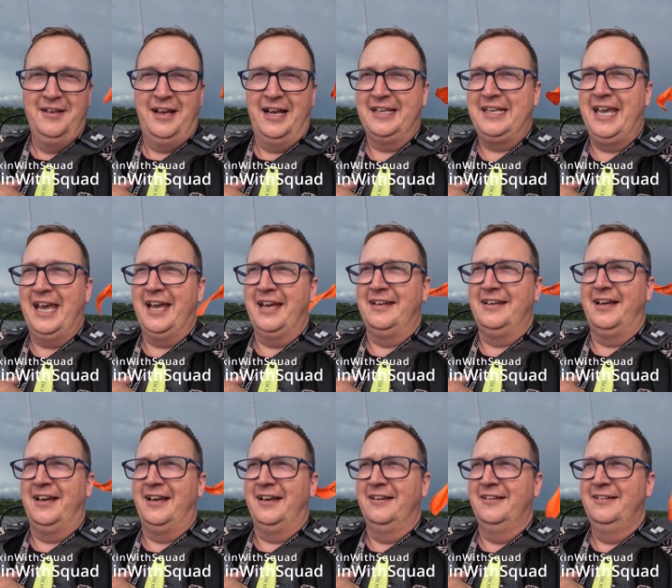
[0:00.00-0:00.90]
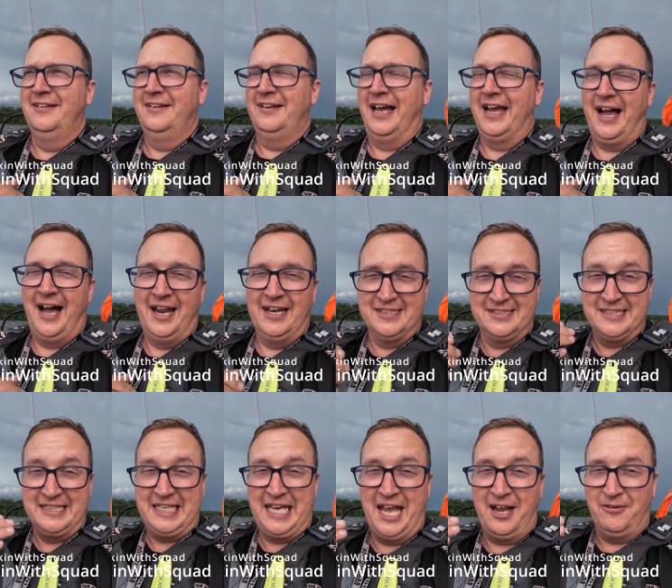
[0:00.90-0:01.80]
I can't, uh, I
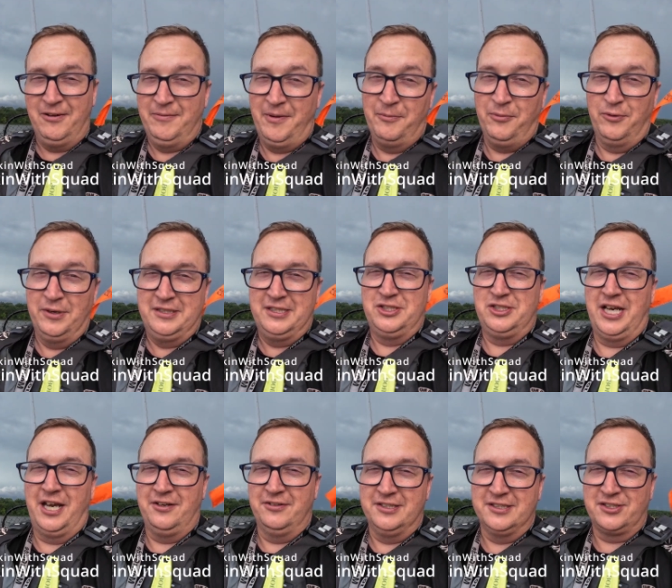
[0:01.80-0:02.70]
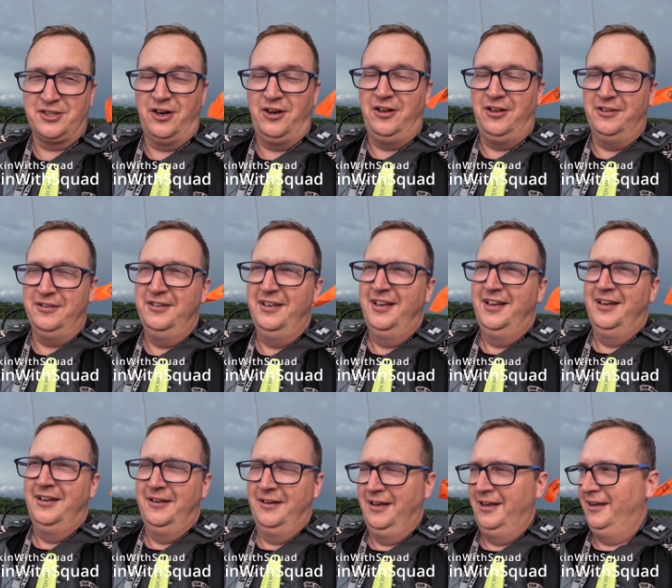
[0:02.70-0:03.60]
honestly can't remember what the channel is called.
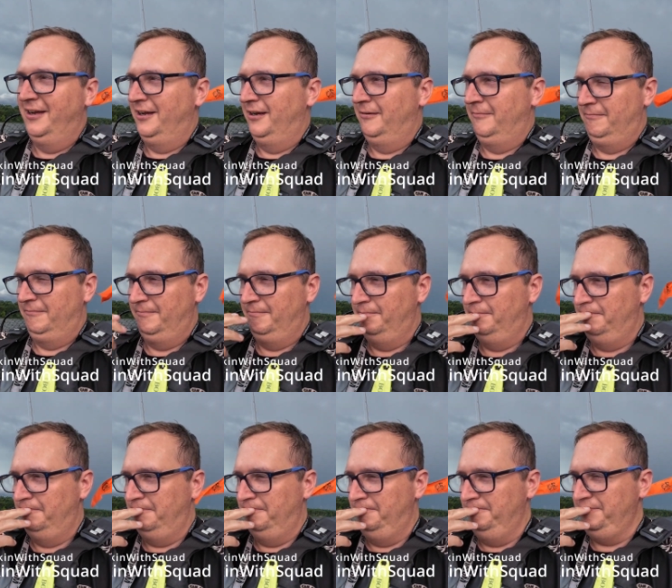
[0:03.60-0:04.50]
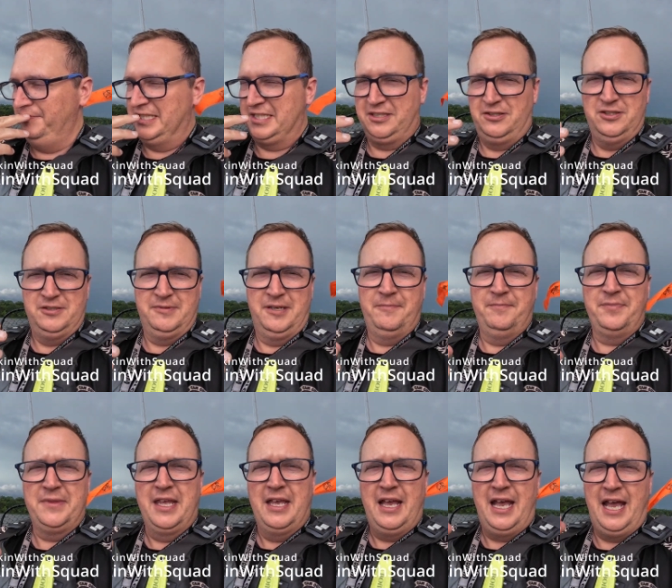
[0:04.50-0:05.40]
Excuse me.
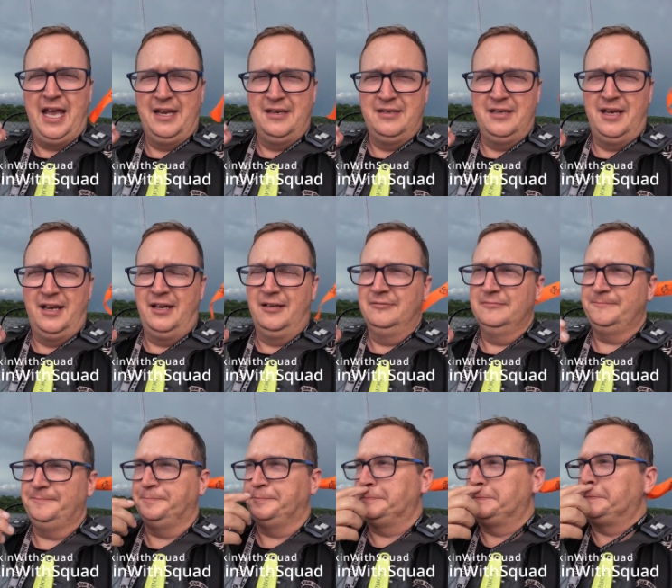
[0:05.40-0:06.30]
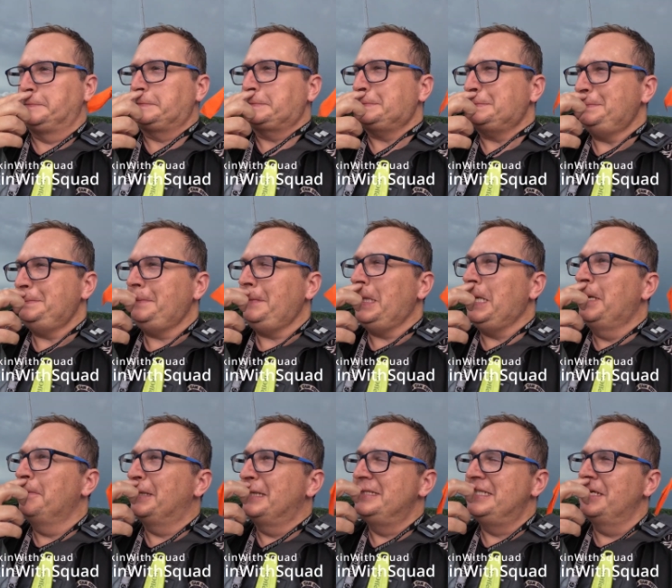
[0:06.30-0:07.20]
And uh,
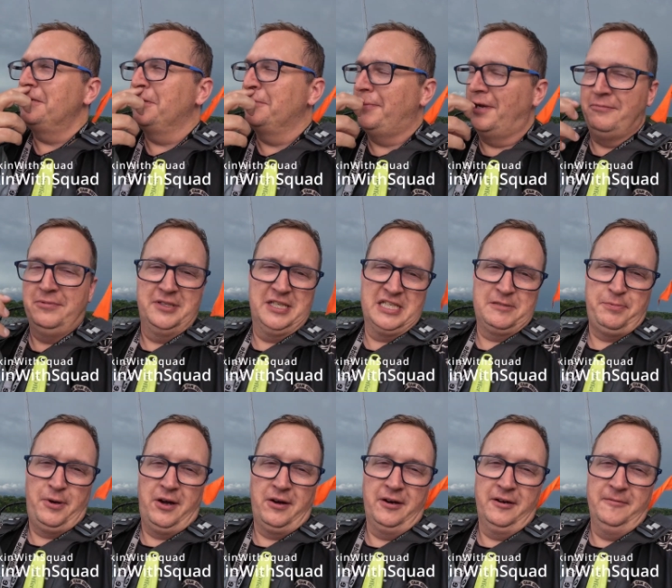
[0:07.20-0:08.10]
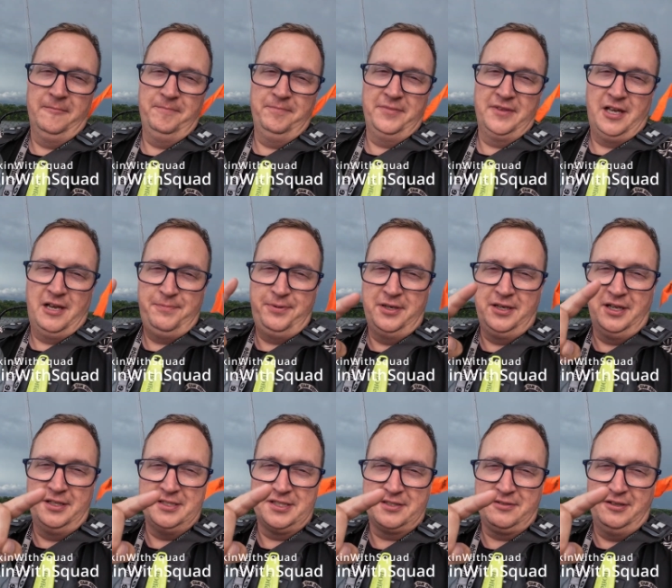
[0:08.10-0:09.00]
if I did remember this part, I'll put it
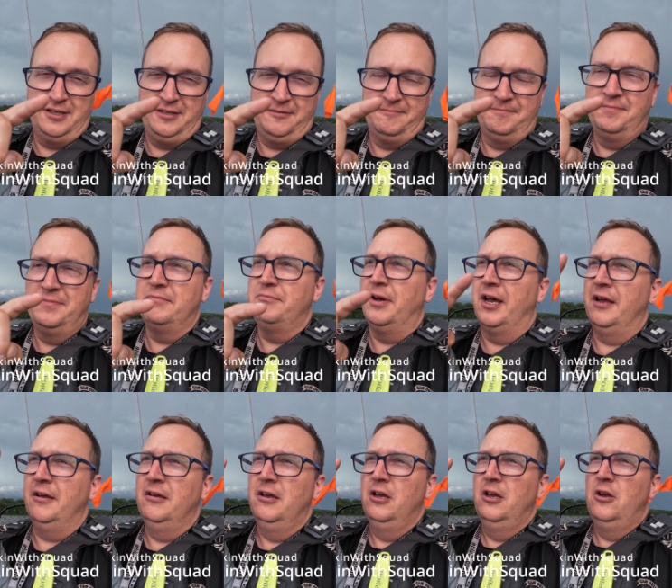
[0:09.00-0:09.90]
on the screen. But